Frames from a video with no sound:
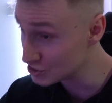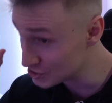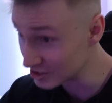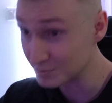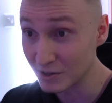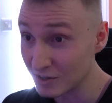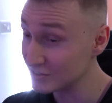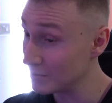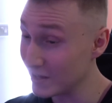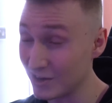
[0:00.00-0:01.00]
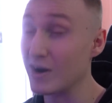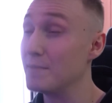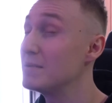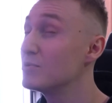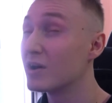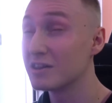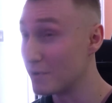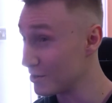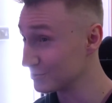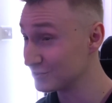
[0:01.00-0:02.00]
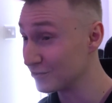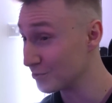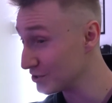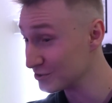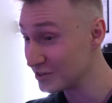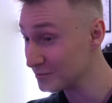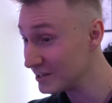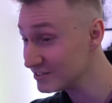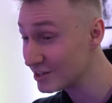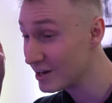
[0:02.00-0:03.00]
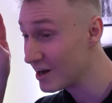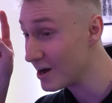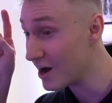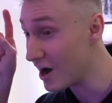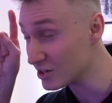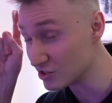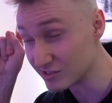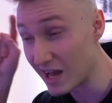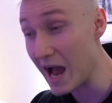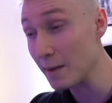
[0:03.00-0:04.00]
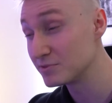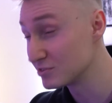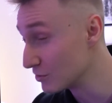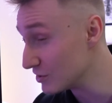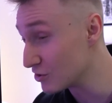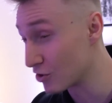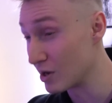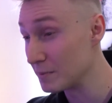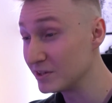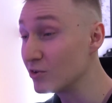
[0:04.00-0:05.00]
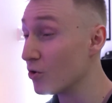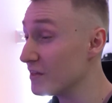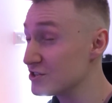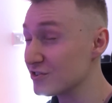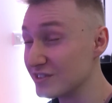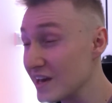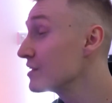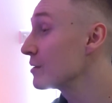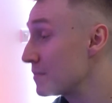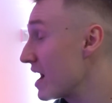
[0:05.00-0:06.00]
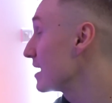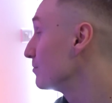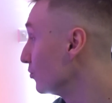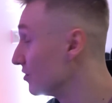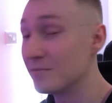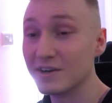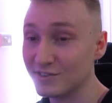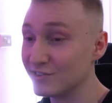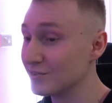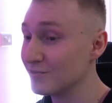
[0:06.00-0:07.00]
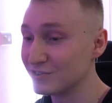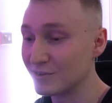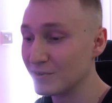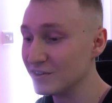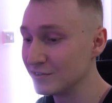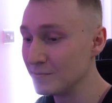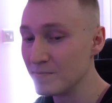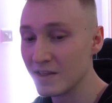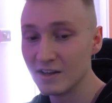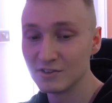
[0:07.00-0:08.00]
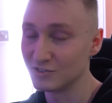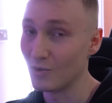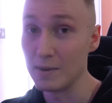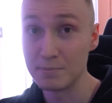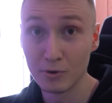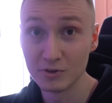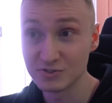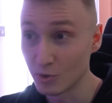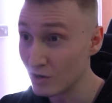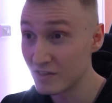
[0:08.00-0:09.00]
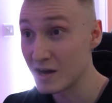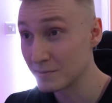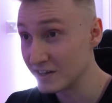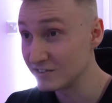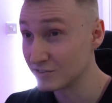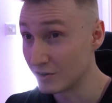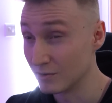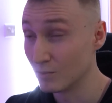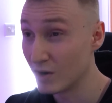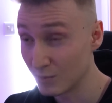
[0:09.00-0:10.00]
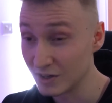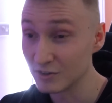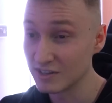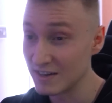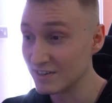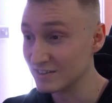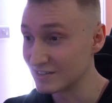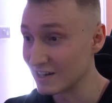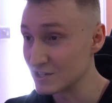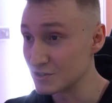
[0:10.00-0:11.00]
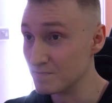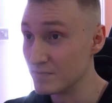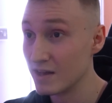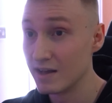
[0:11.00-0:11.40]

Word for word: just because I'm like, all right, maybe one of the Microsoft Windows updates are just absolutely corrupted or they're just incompatible with my system for some reason. So I paused all of the updates on one Windows 11 installation